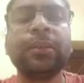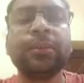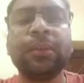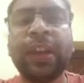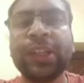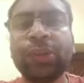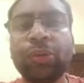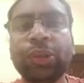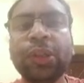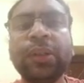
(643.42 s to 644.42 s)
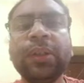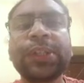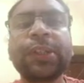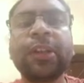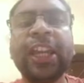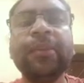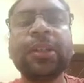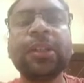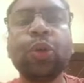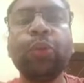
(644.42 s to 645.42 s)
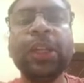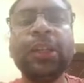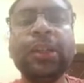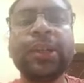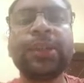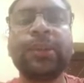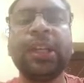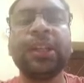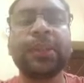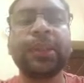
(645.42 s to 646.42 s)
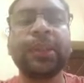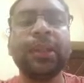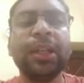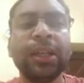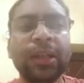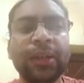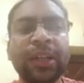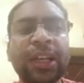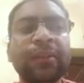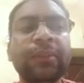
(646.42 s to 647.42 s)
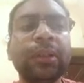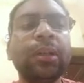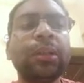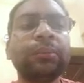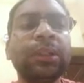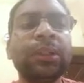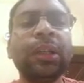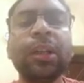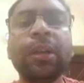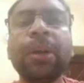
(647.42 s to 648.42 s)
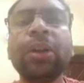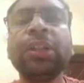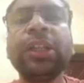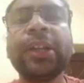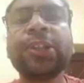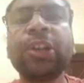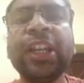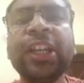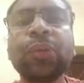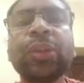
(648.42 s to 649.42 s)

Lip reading: Next question, describe domain constraints. We have learned about the constraints, which